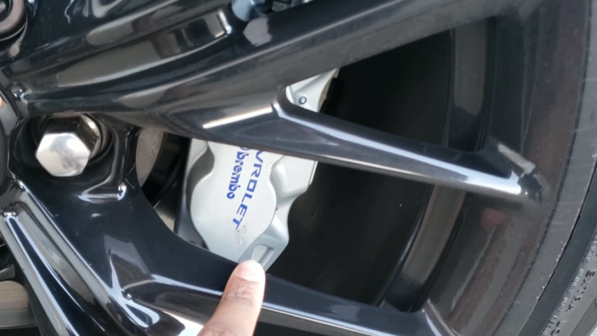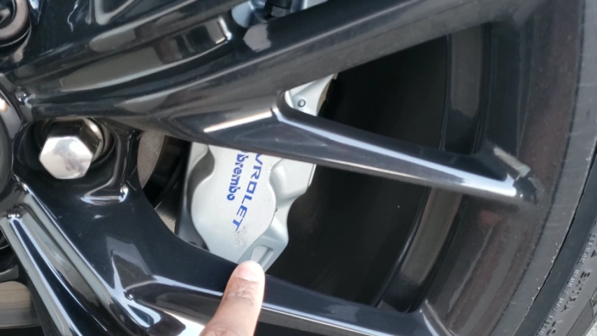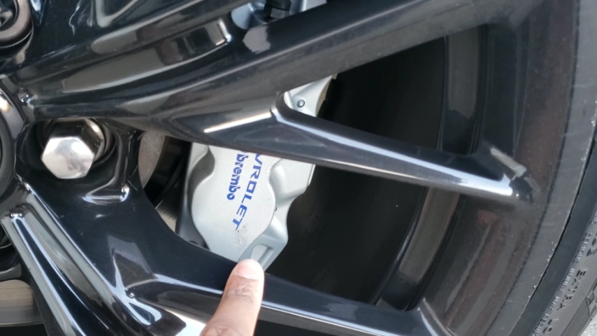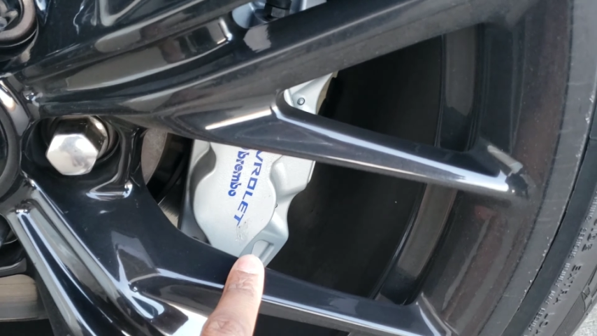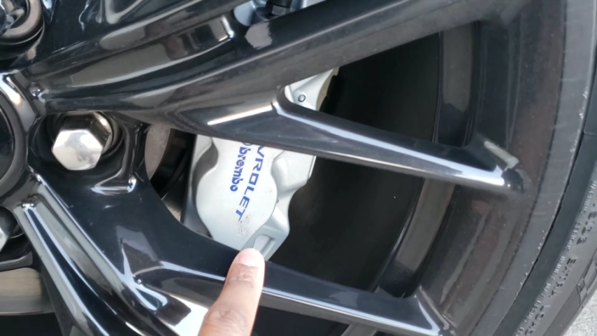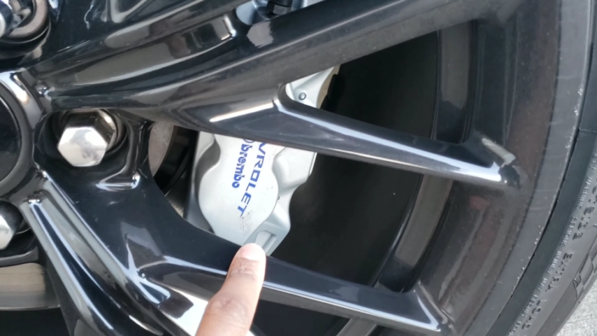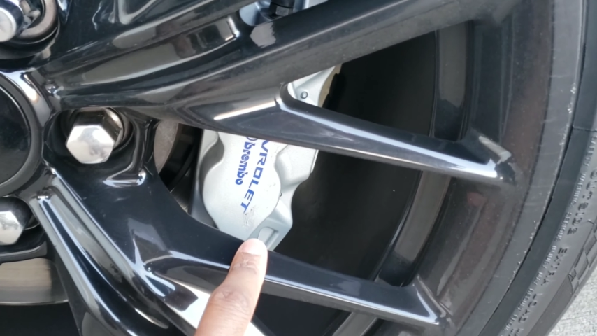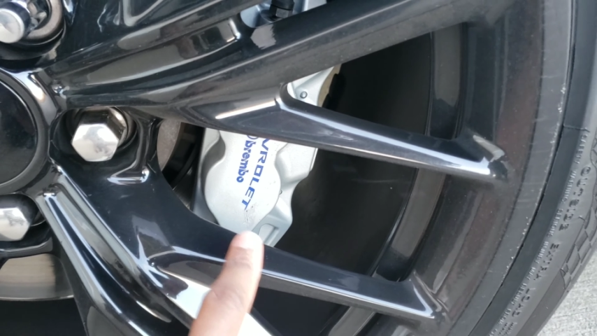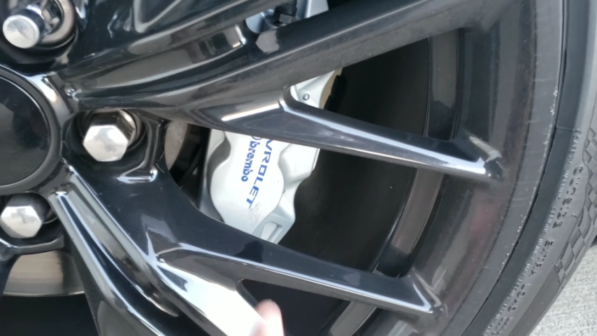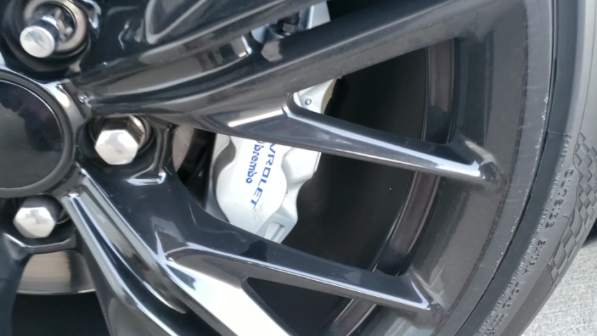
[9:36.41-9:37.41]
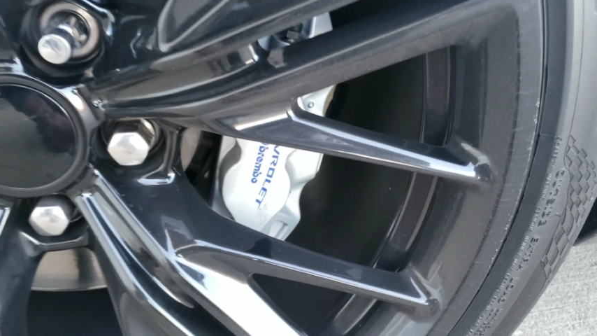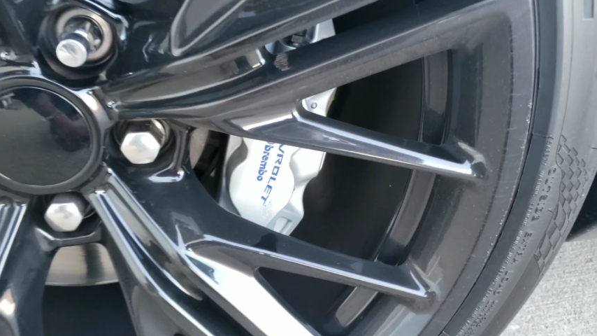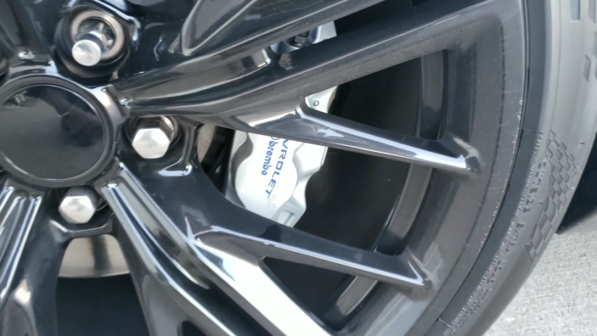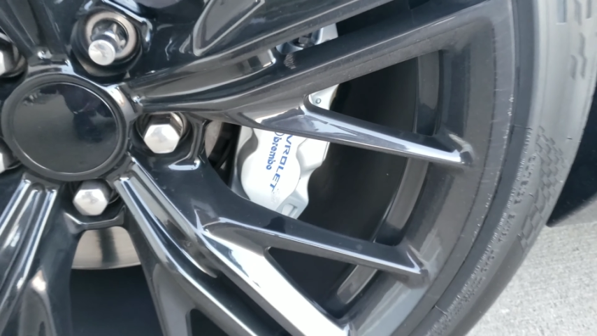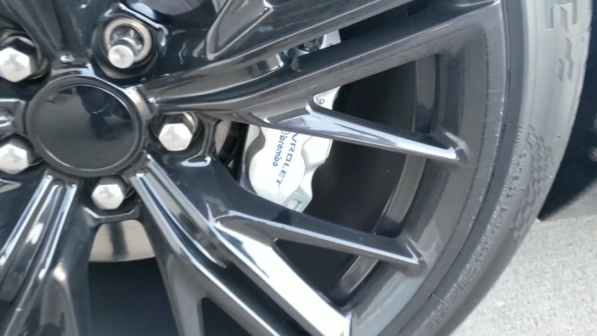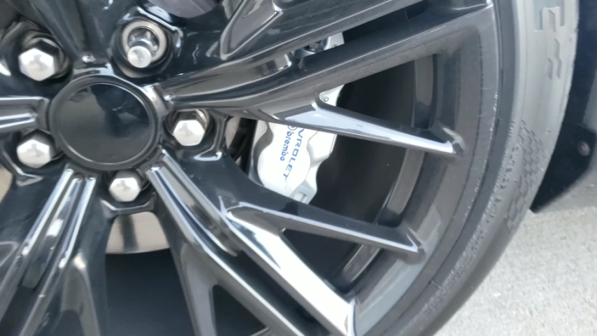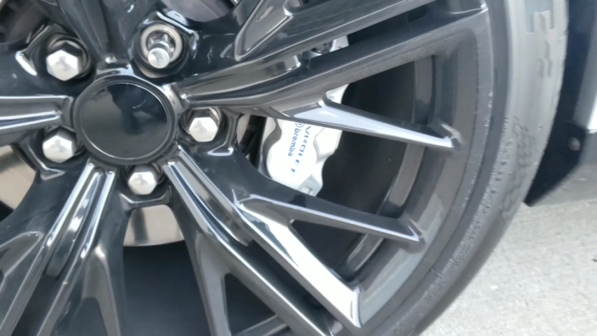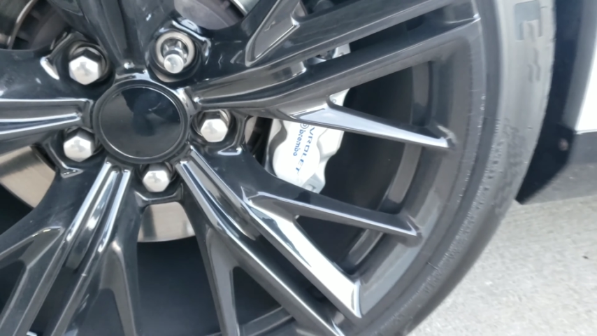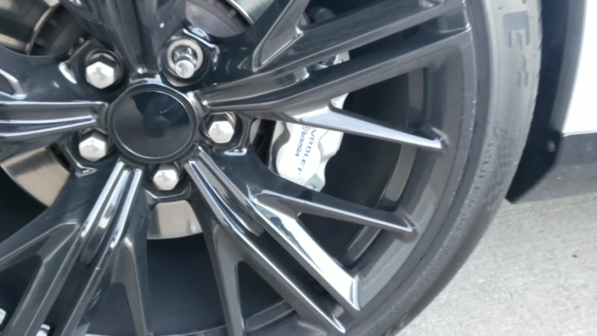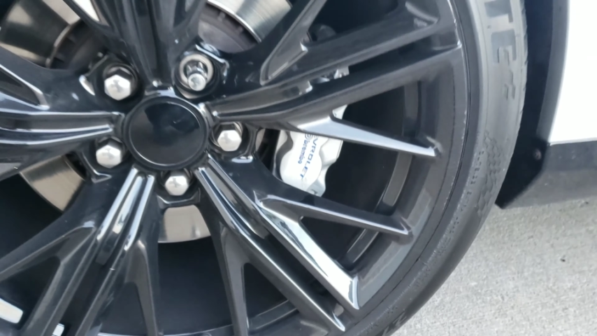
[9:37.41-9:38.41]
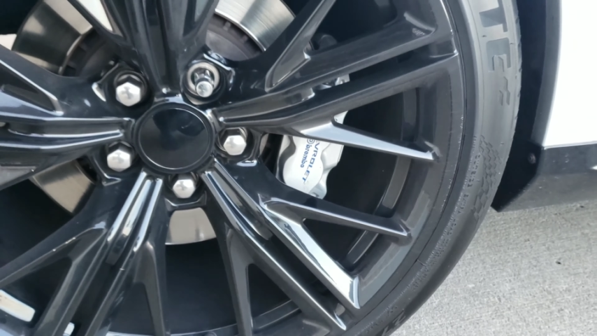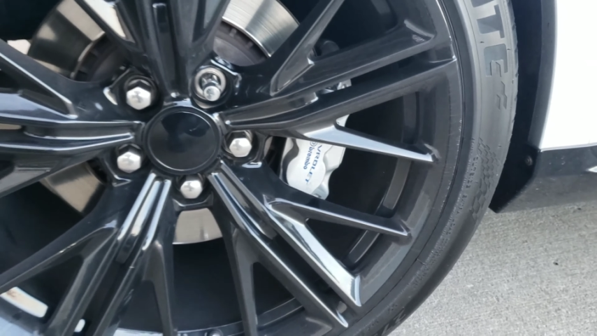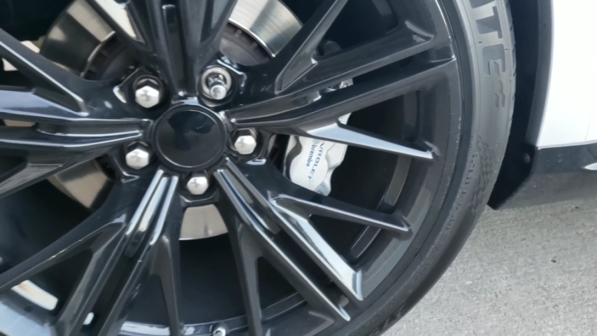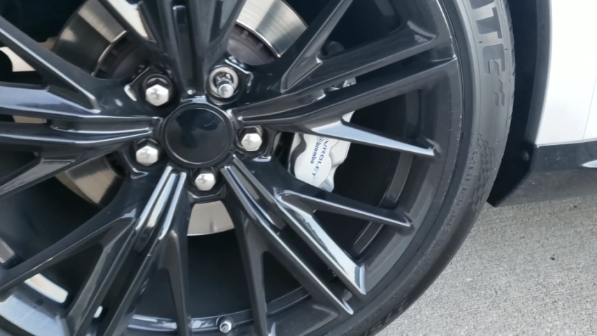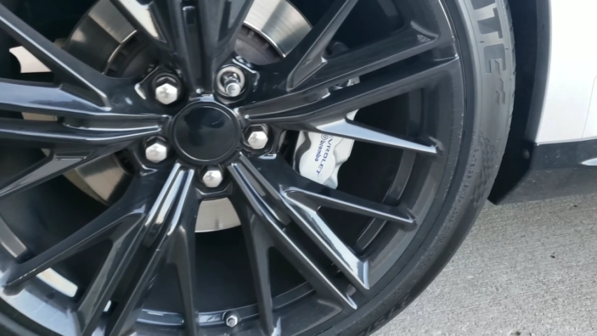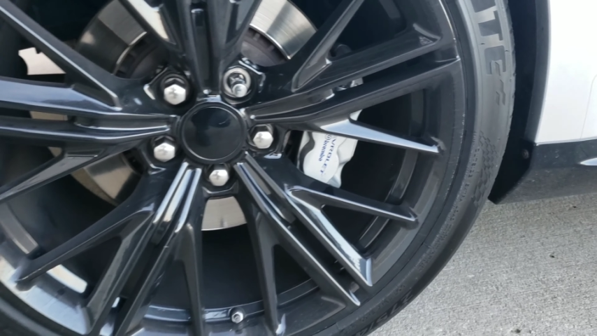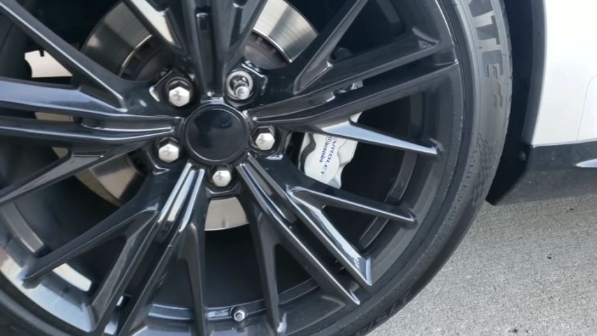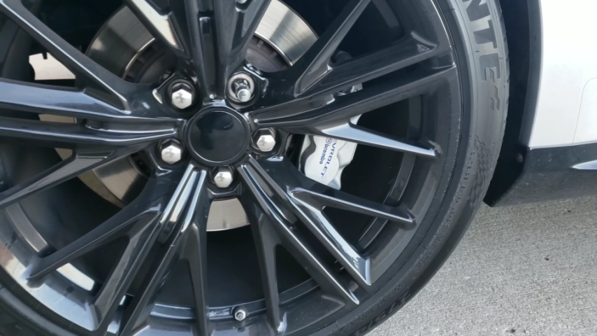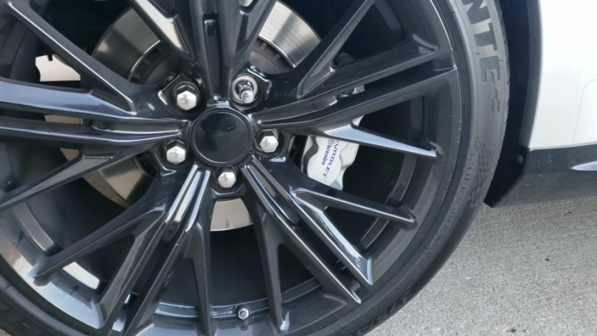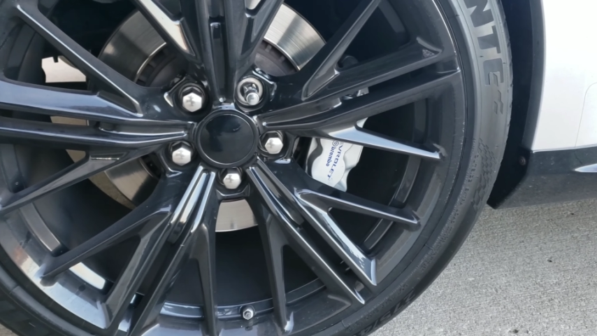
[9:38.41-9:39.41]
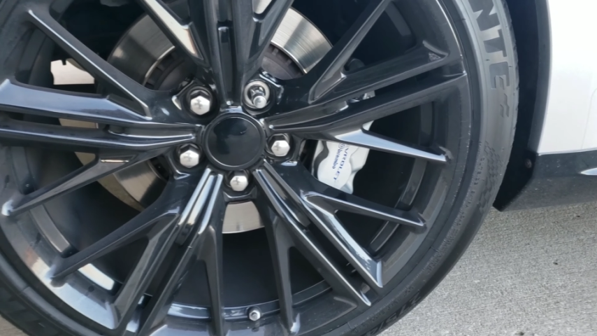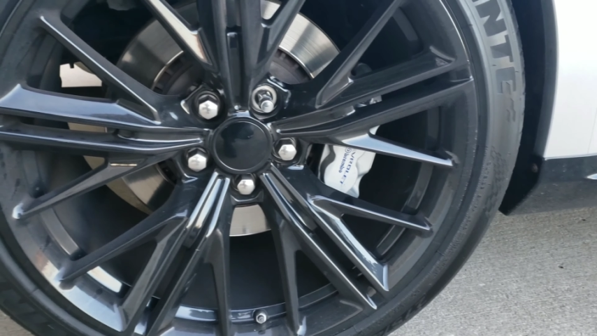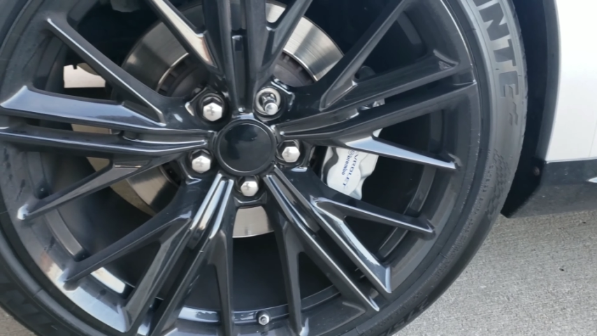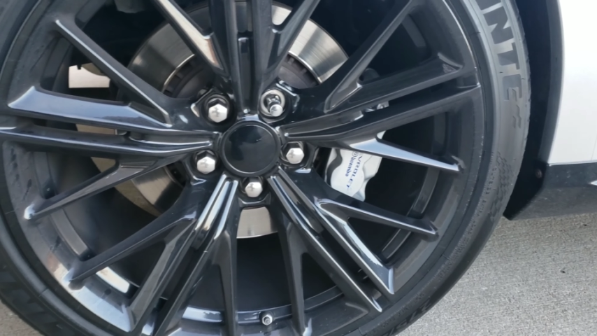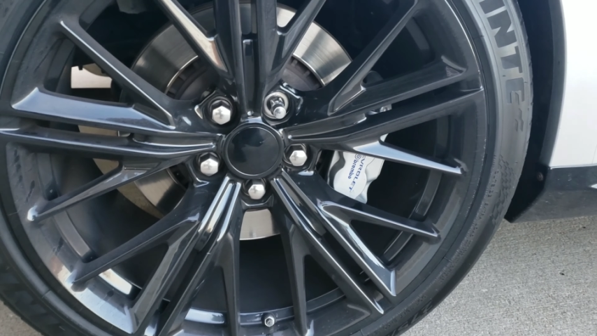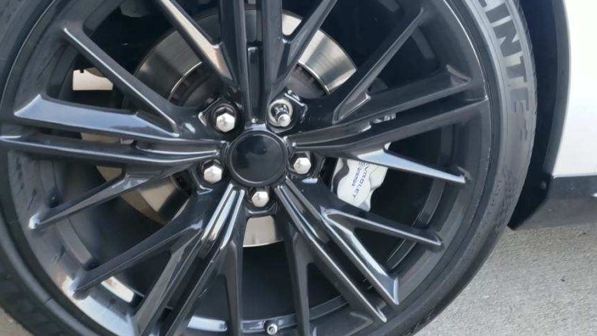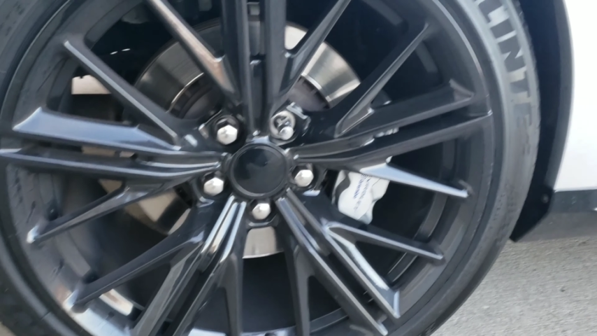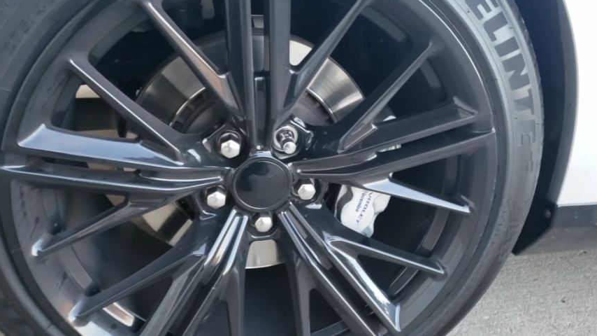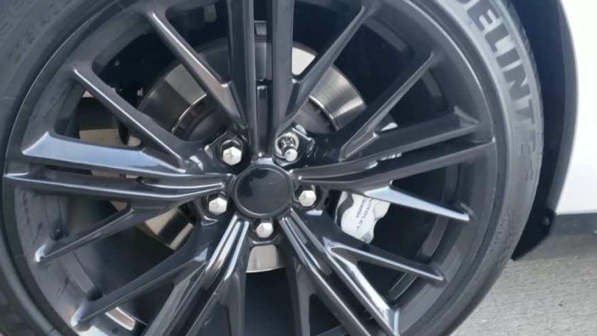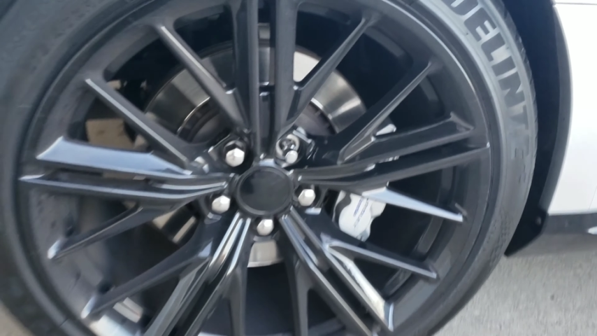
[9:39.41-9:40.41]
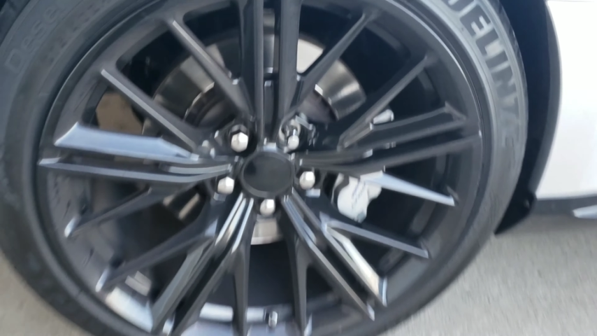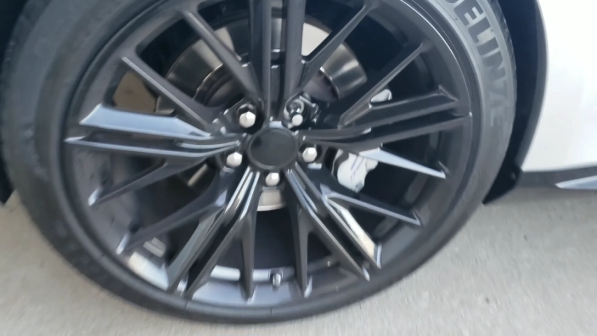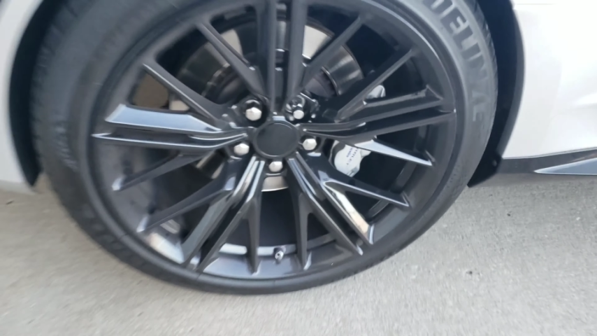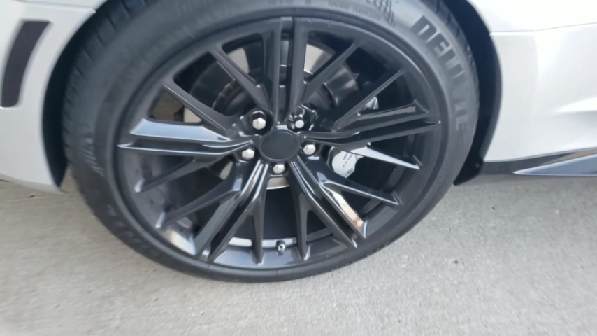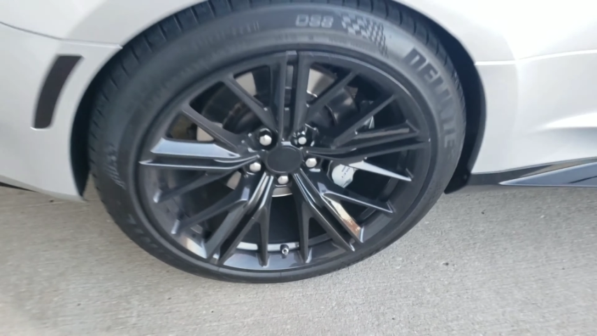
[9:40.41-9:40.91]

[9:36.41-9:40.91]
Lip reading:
(no speaker visible)